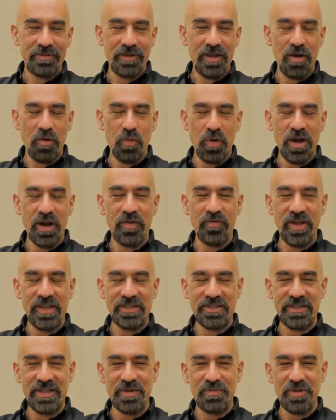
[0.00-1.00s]
Where have I
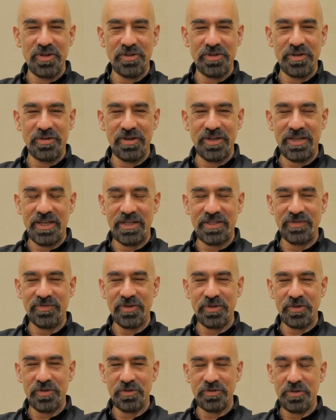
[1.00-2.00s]
seen military test
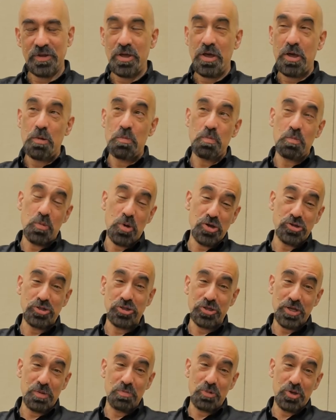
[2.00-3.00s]
vehicles?
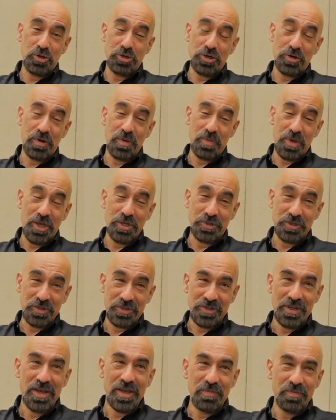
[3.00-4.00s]
Mostly at military
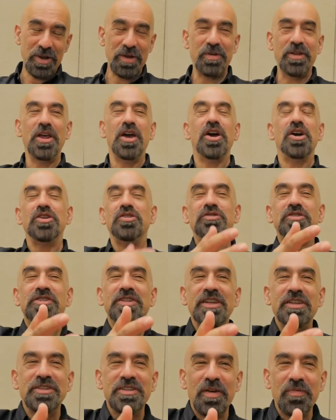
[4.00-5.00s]
bases. But you
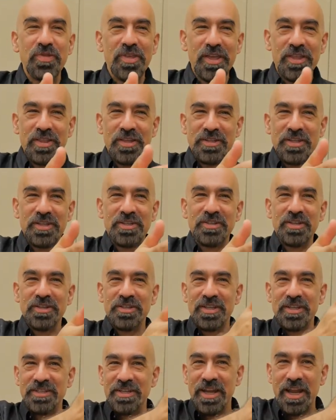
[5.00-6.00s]
see something in the
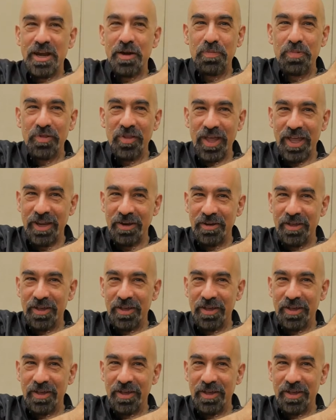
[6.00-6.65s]
distance that's an airplane.